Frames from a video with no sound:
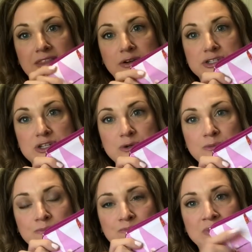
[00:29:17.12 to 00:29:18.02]
in there
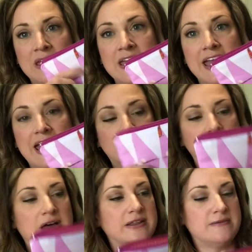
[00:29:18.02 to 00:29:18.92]
too. And a
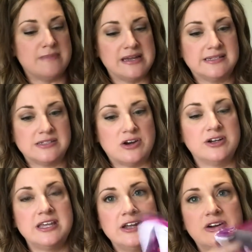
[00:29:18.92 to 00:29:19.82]
lot of the mice
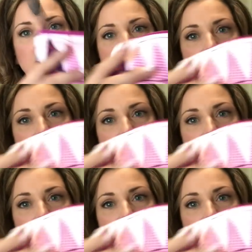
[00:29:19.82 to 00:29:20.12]
on here are